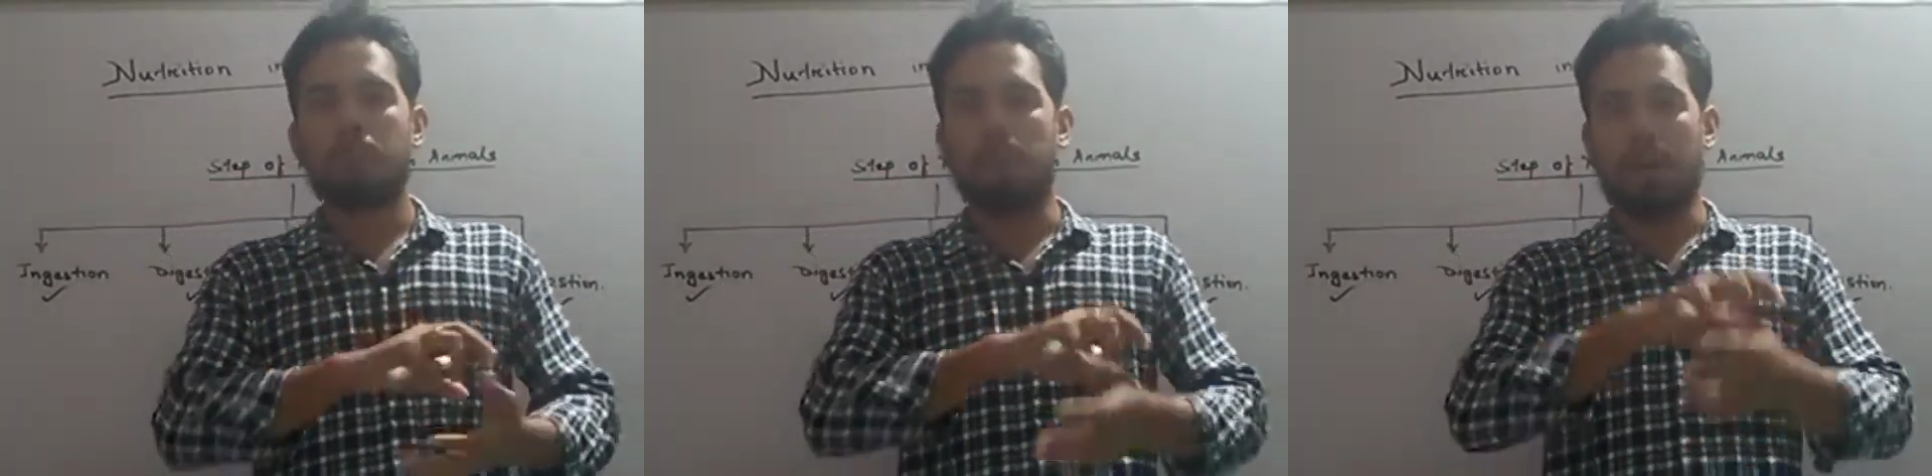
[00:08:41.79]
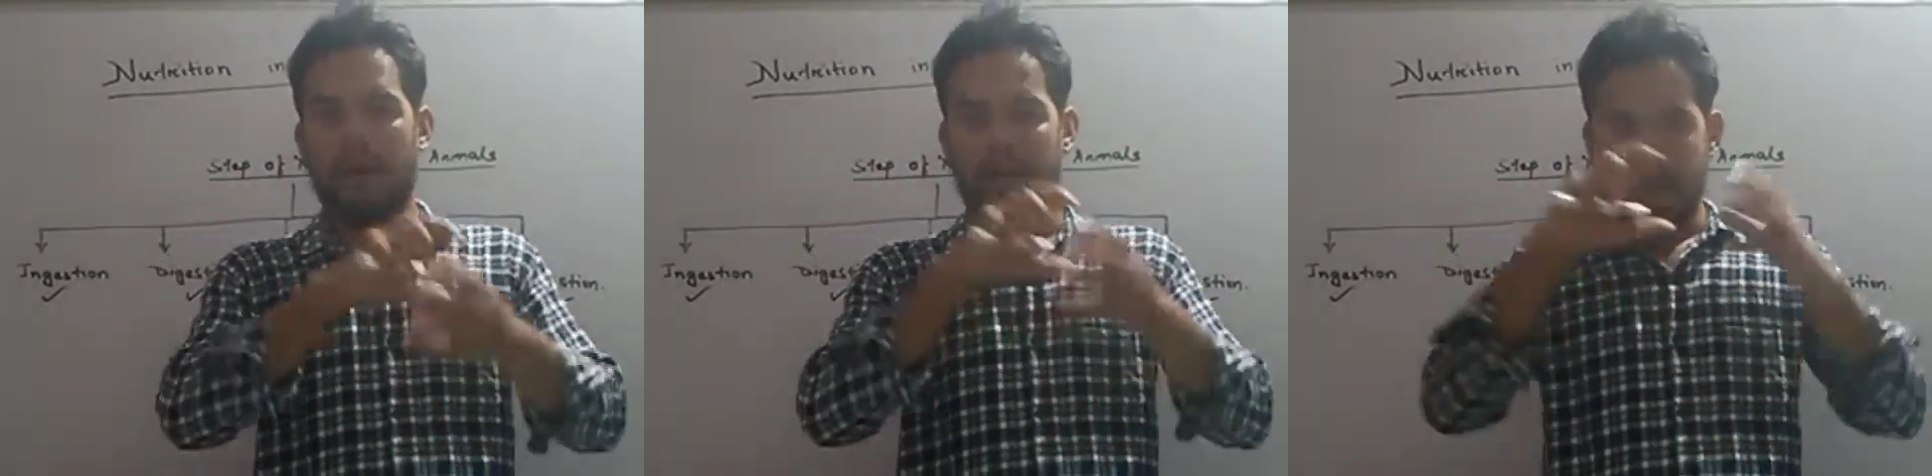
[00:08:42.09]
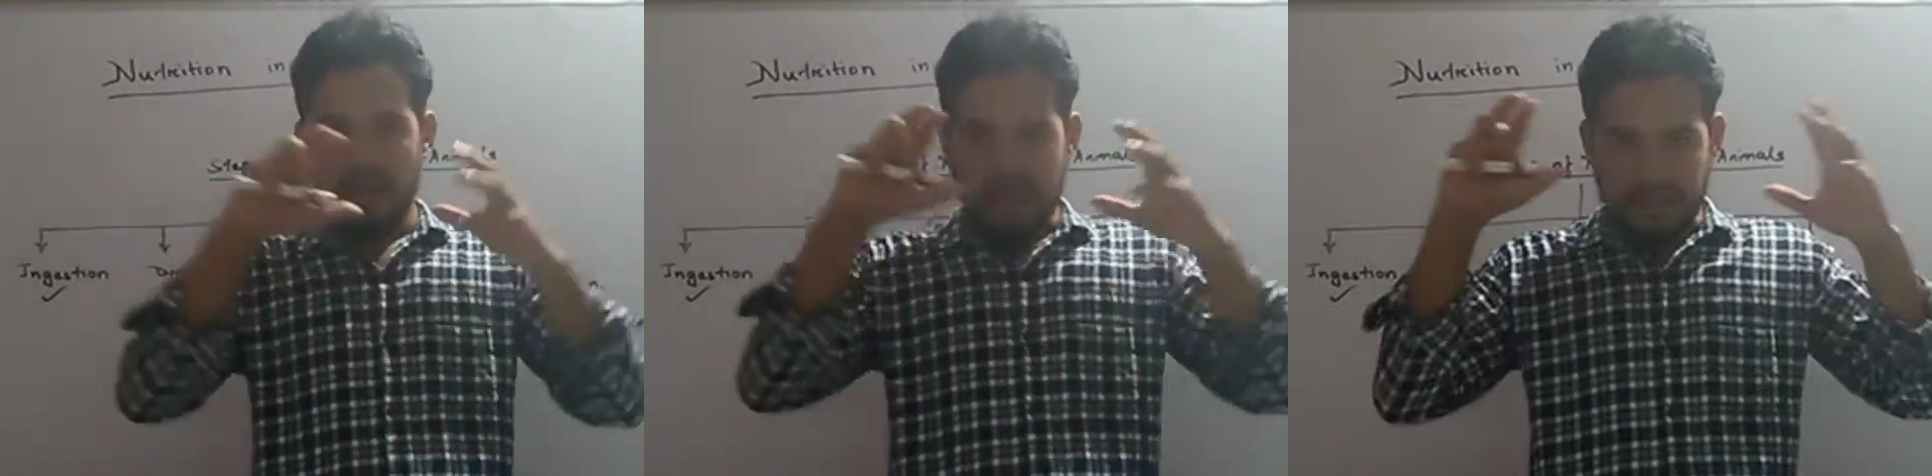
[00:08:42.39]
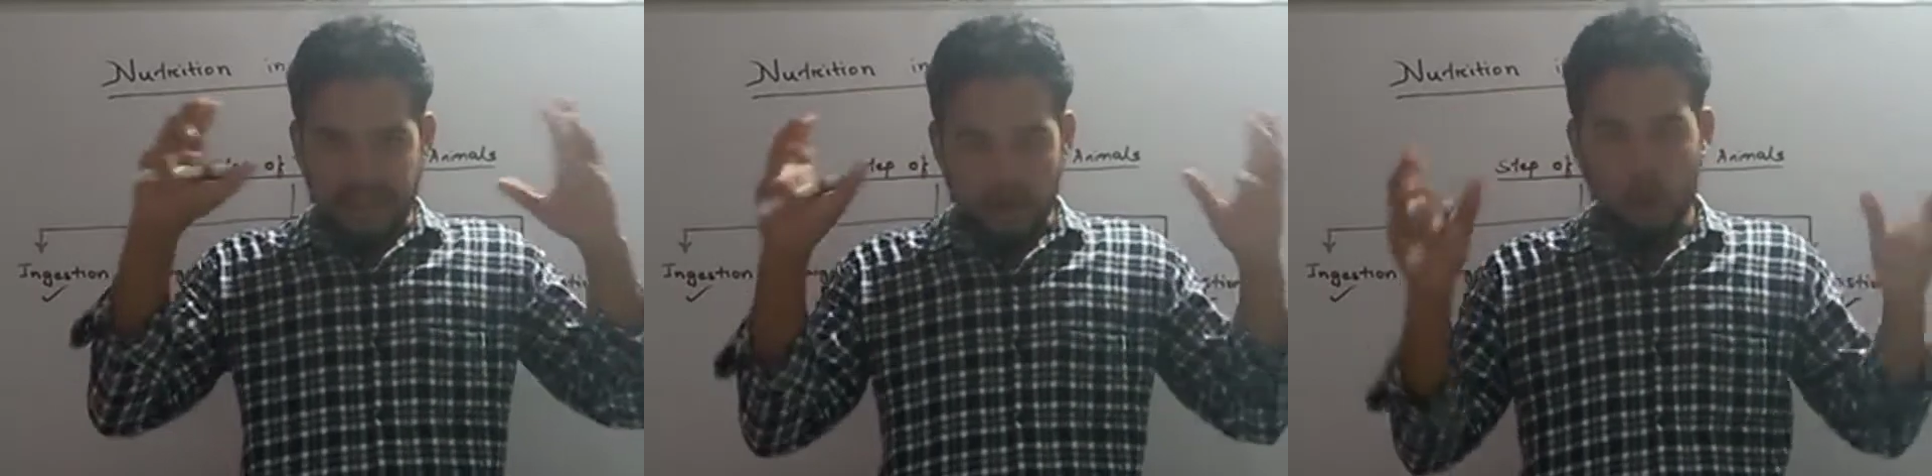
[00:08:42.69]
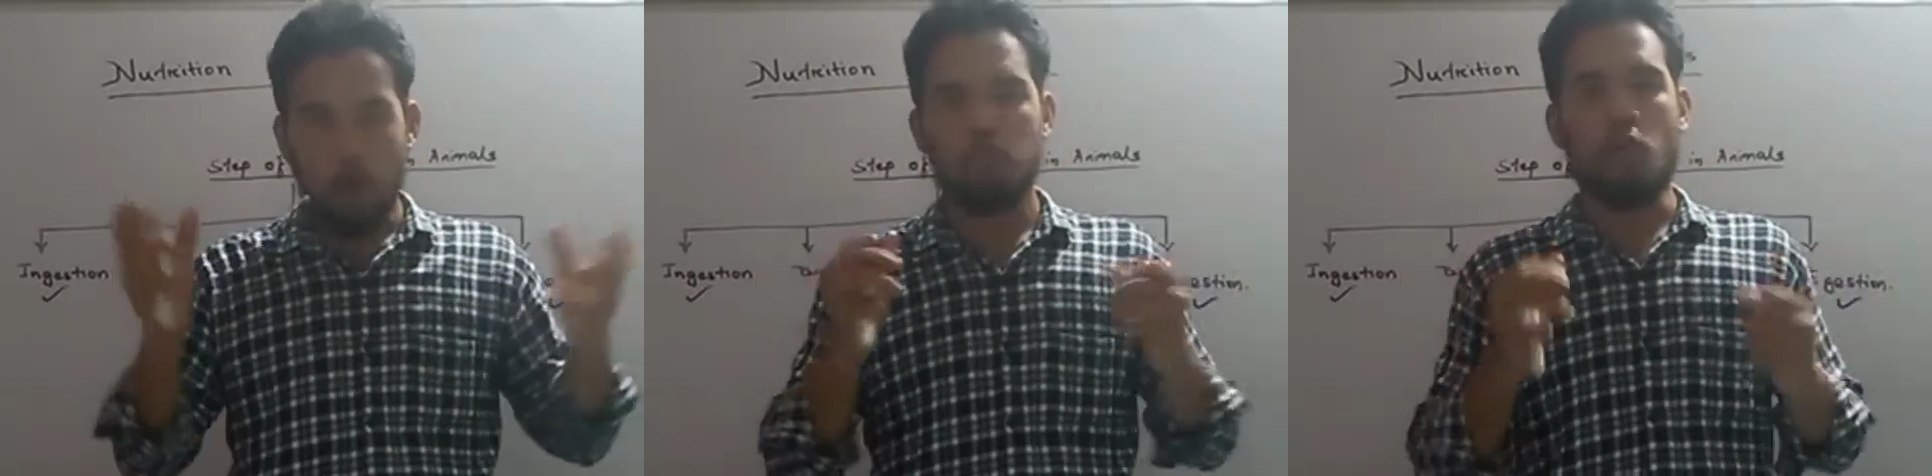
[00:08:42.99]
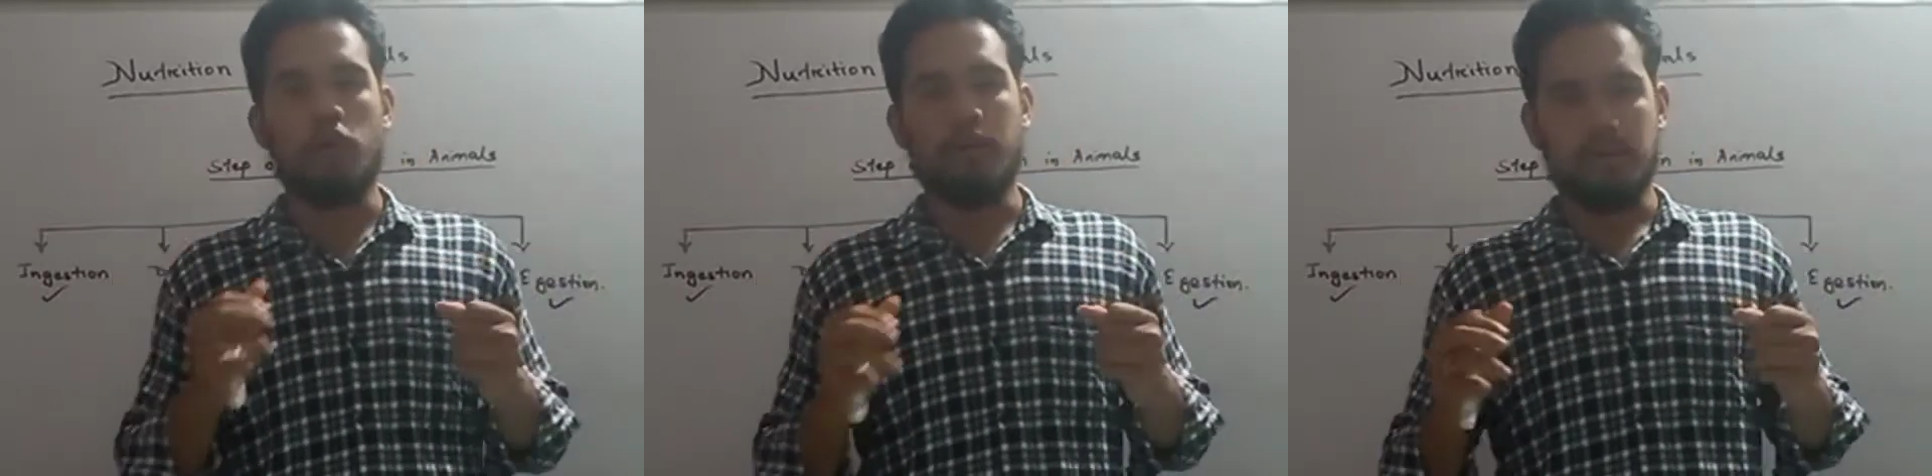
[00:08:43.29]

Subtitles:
by their whole body.